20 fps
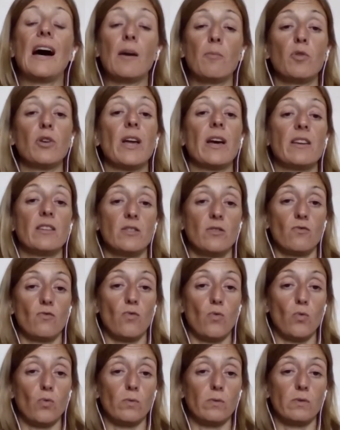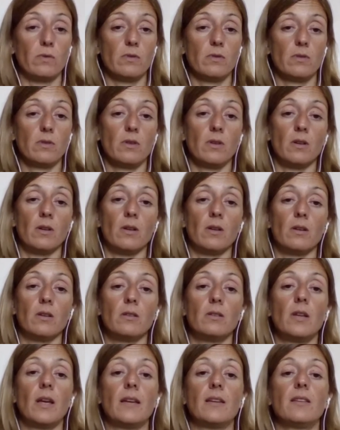harmonized rules
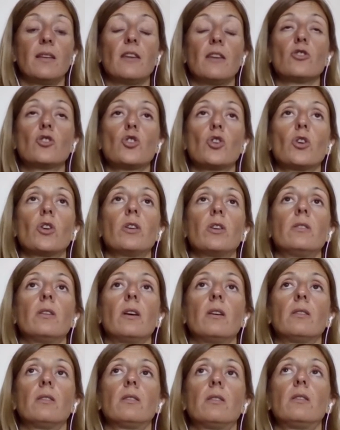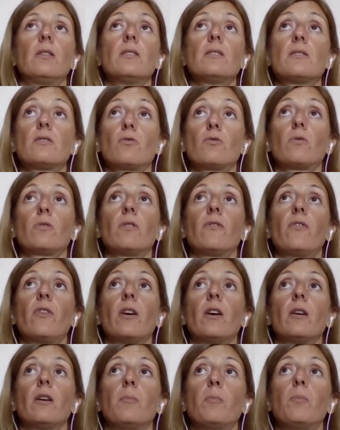that ensure that this sort of
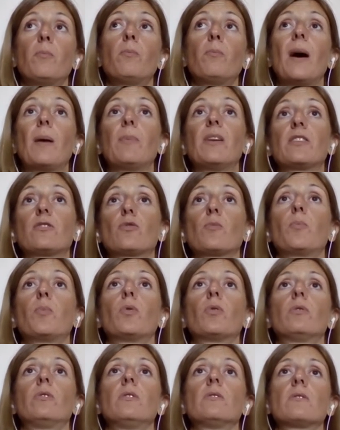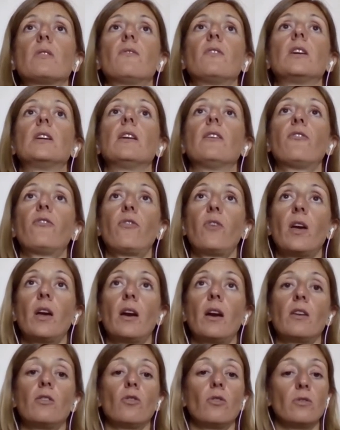public support is given in a
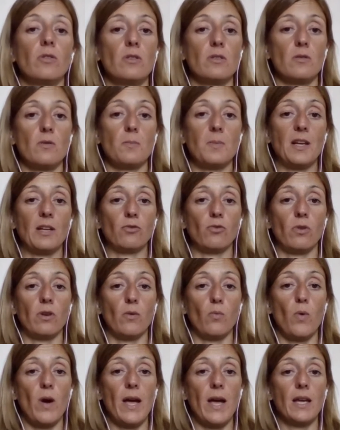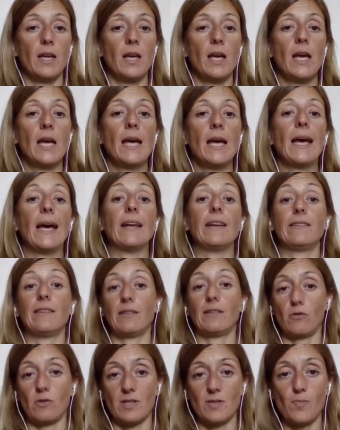fair and non-discriminatory way and
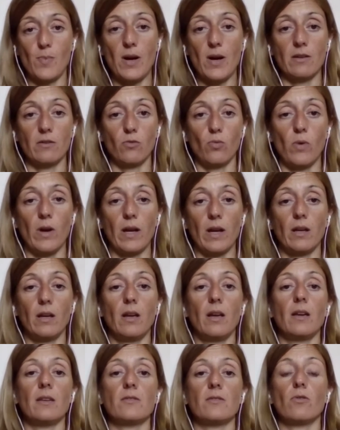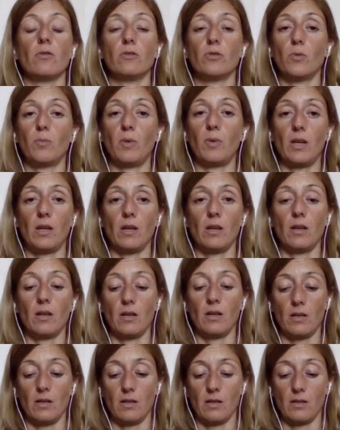in a transparent way is going to be,
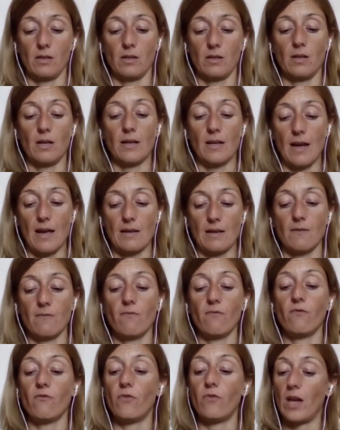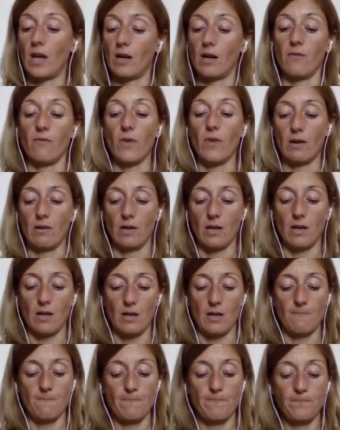again, very, very
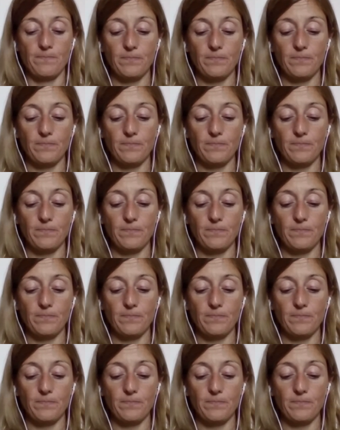key.